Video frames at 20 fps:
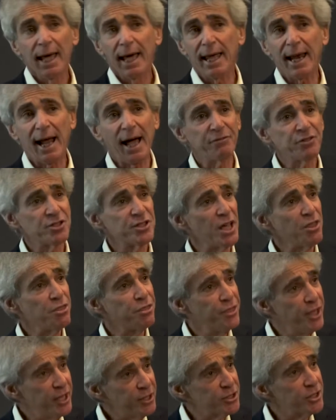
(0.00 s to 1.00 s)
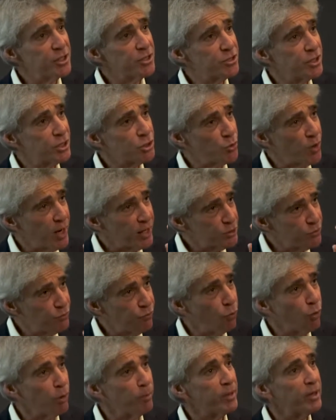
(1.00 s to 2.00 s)
And I have to say, this is the
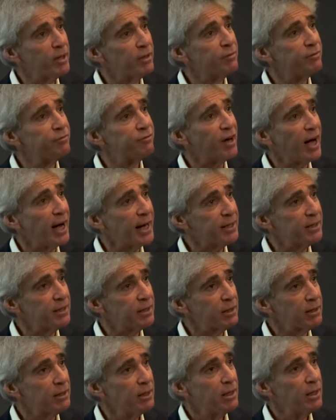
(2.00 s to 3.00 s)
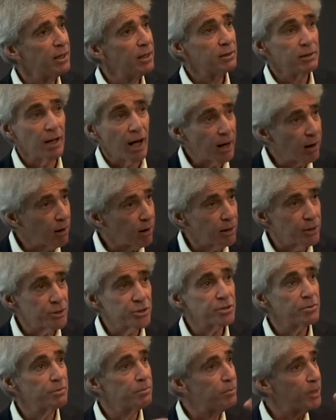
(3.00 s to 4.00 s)
transformative finding, not
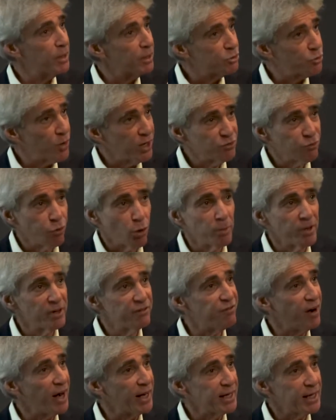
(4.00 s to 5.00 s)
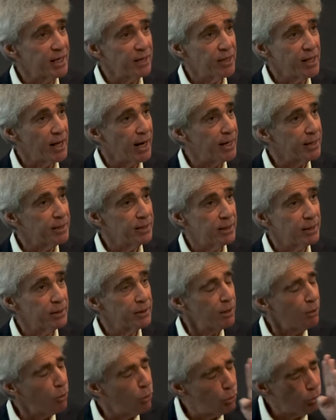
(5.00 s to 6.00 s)
ours, but a transformative finding in the idea.
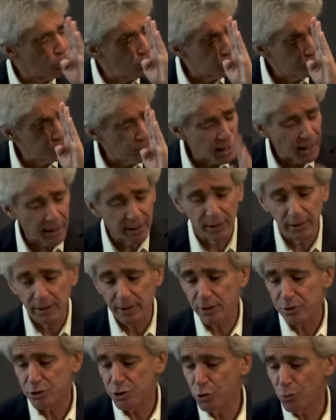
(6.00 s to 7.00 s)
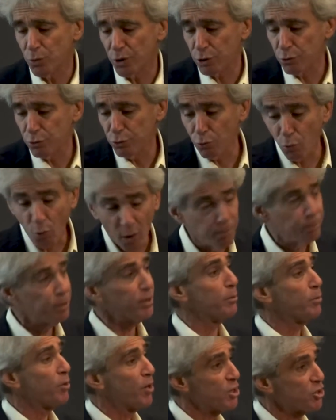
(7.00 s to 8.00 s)
The old model is you recruit one
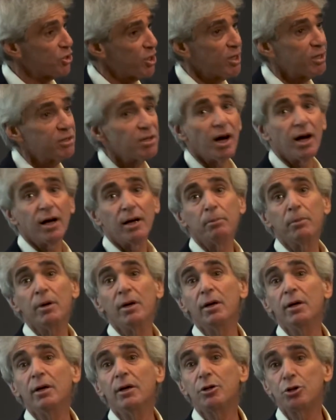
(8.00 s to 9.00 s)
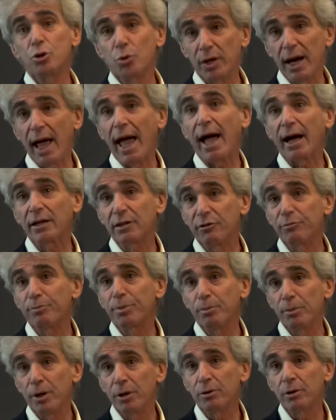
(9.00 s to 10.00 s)
polymerase at a time to an active
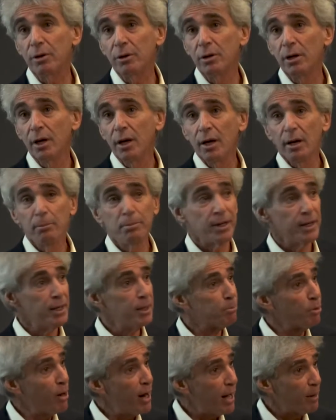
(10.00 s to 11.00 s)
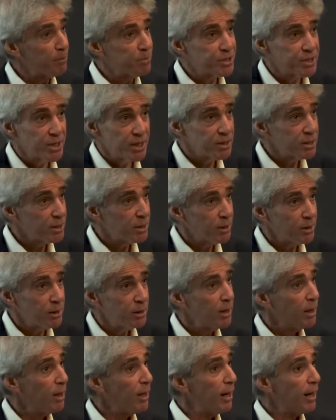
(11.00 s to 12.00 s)
promoter. But Ibrahim Sissa
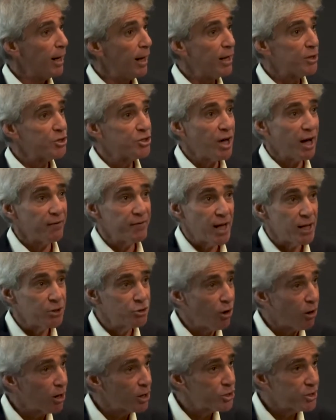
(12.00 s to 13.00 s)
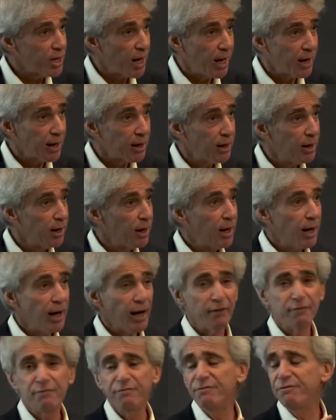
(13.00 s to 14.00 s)
and Xavier Darzac
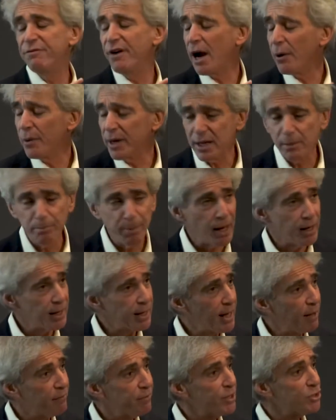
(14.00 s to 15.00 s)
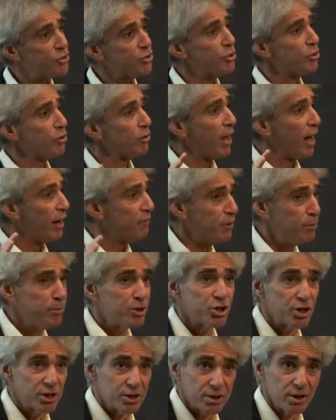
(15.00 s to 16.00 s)
have very compelling evidence in their live
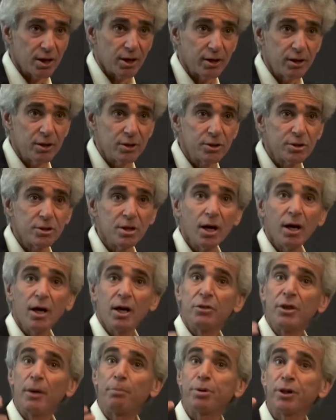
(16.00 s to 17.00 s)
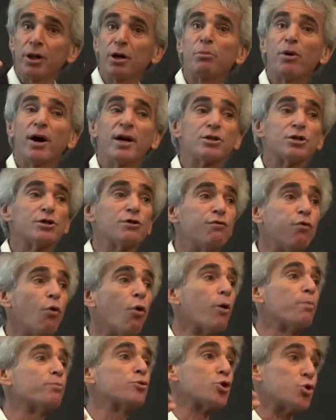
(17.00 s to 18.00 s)
imaging studies that polymerases
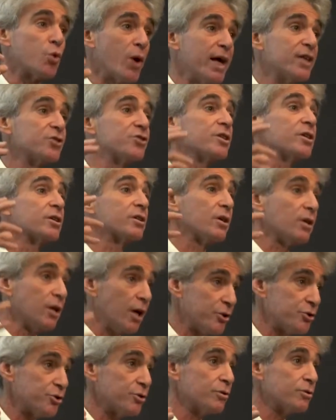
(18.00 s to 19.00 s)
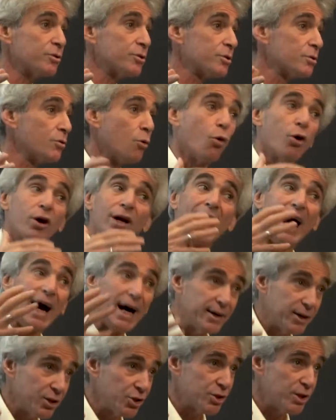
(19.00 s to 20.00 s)
form transient clusters or
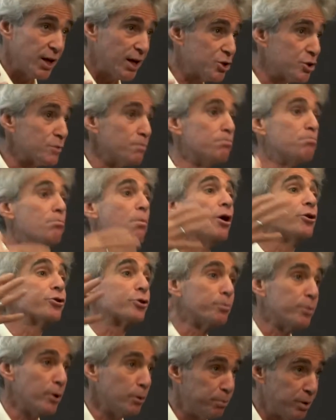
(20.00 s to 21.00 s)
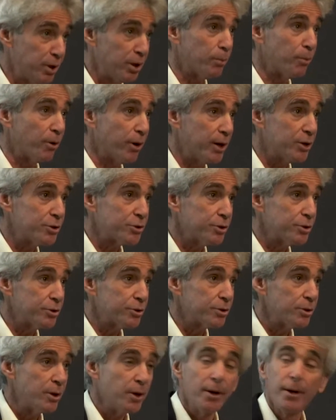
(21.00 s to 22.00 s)
condensates, multiple
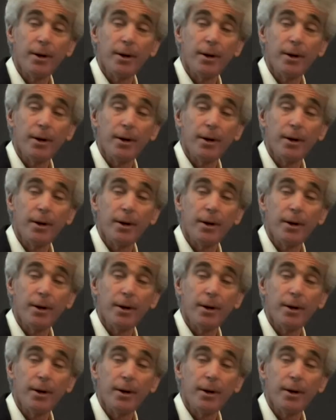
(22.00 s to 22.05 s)
polymerases.